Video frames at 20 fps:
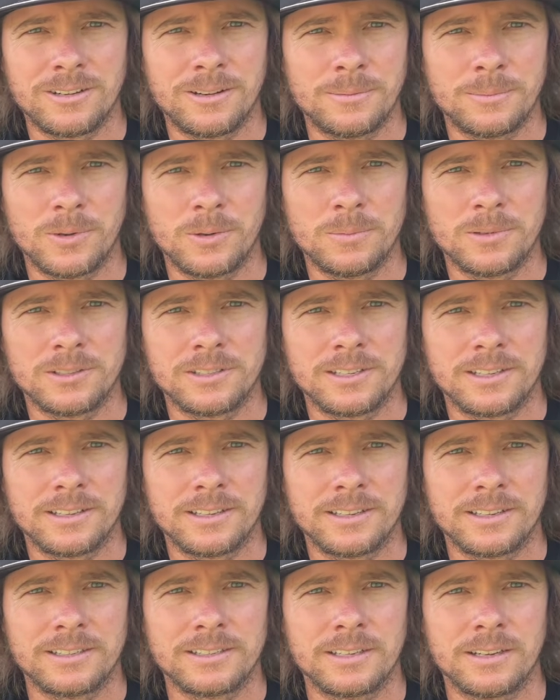I'm almost at
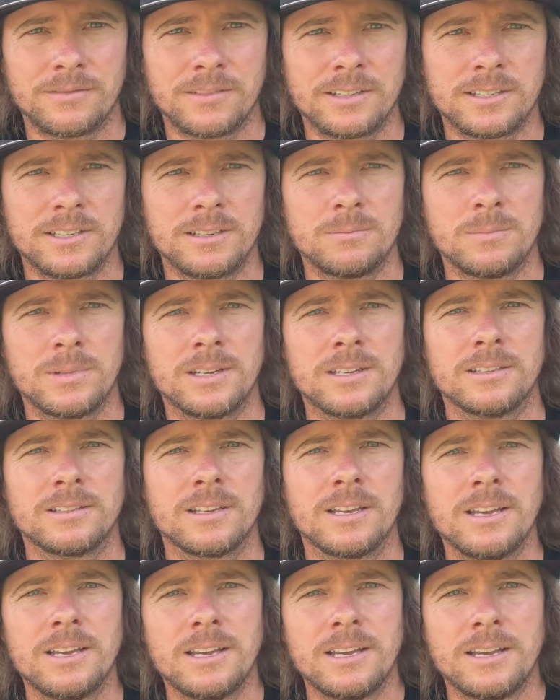like 17 minutes,
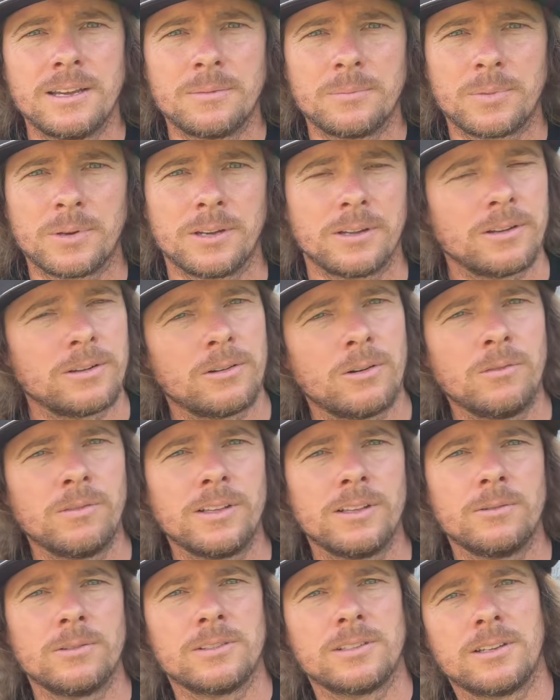but
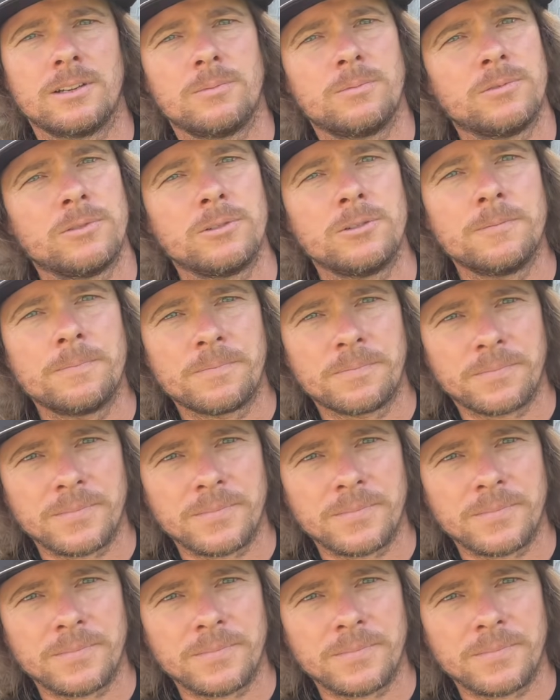hopefully it was helpful.